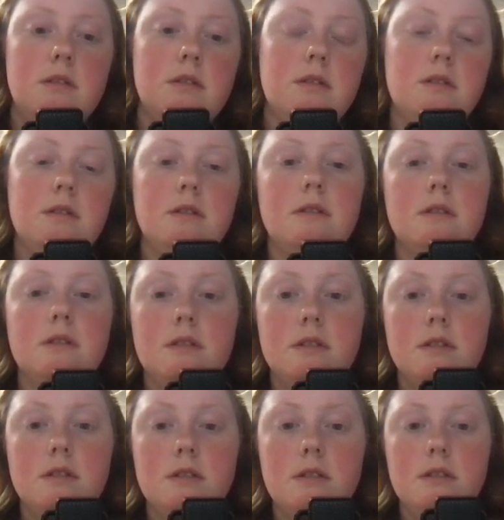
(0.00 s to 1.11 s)

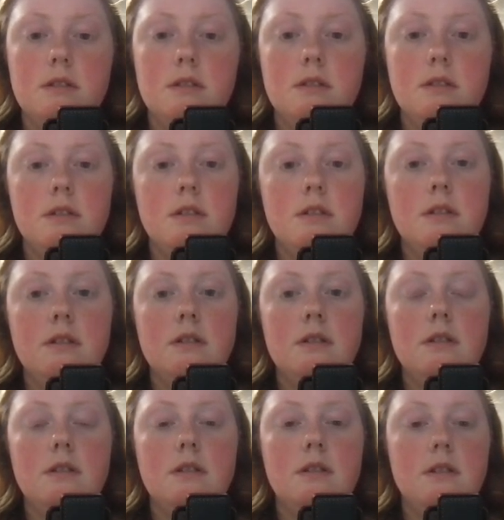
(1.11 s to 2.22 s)

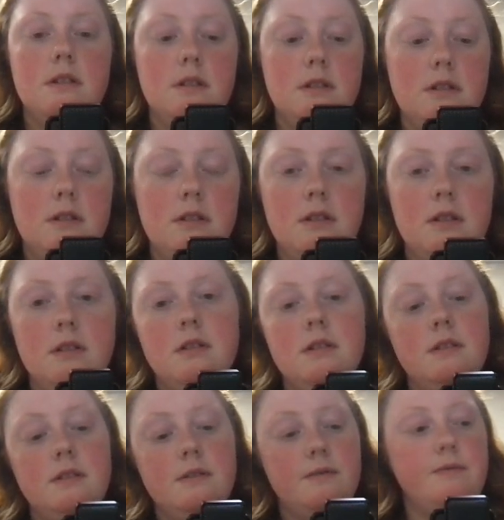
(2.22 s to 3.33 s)
No one is speaking in this clip.